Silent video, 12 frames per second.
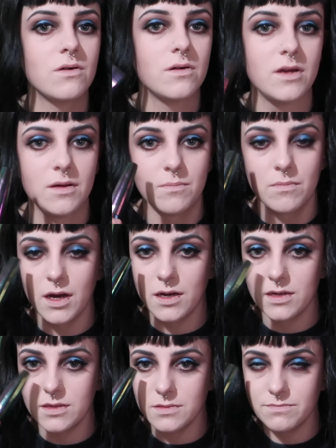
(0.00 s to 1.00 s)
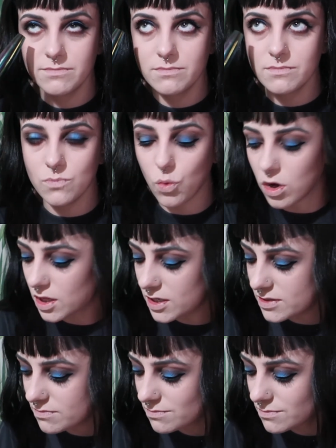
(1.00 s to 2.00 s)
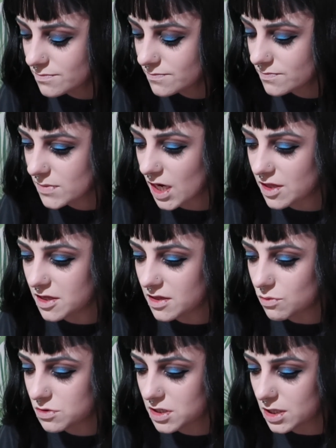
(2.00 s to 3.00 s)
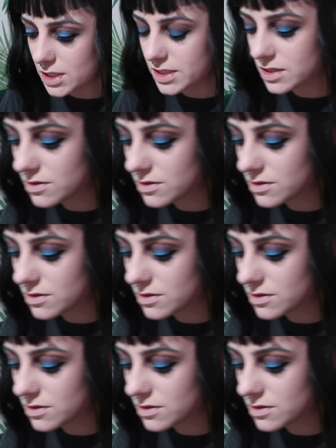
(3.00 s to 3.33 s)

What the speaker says: in my waterline. I think that would clean it